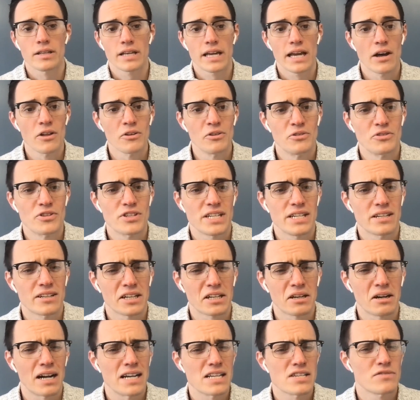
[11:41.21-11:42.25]
the elders here
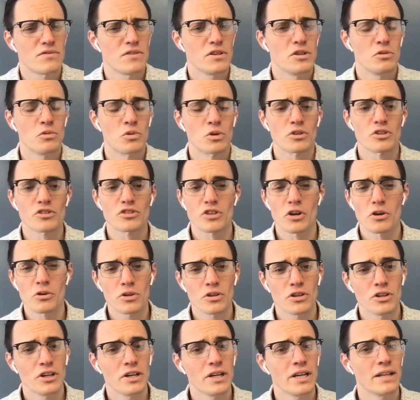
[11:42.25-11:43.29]
at Christview, were so
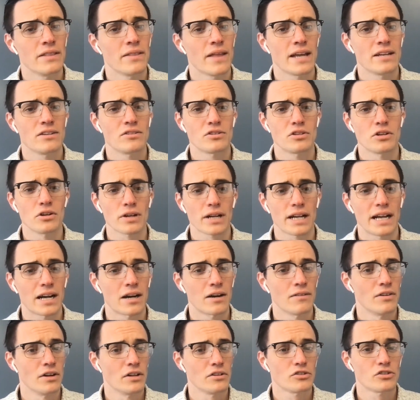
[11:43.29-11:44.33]
good, and they took care
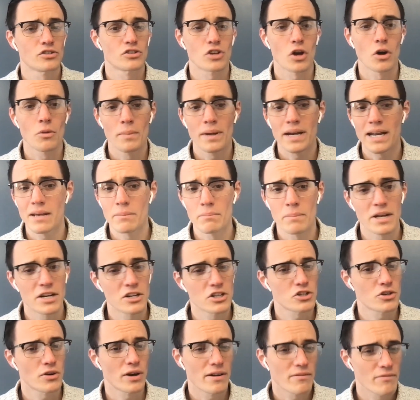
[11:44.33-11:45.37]
of so many
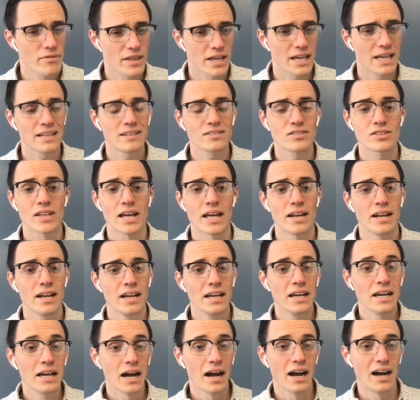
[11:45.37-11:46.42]
administrative things that
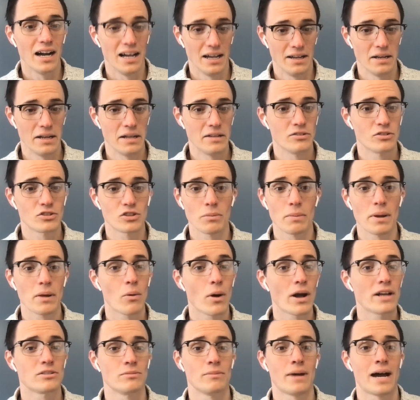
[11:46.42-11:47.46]
in so many
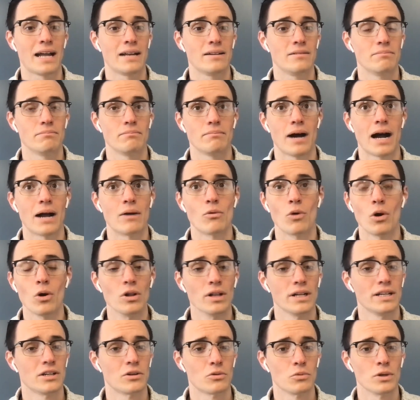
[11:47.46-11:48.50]
ways my role
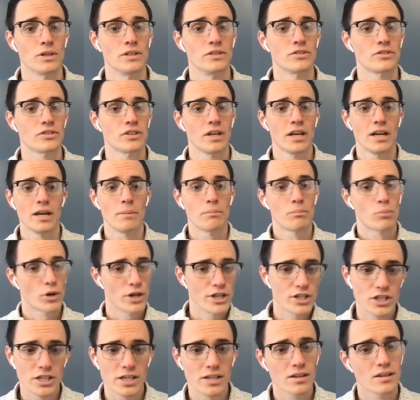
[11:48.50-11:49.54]
here was
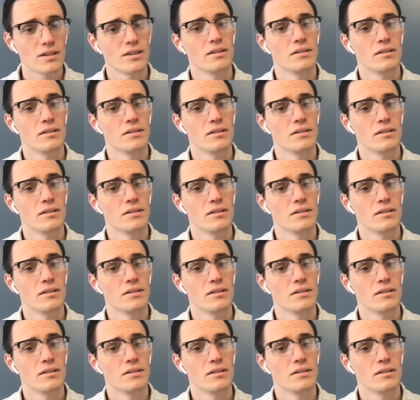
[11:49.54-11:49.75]
preaching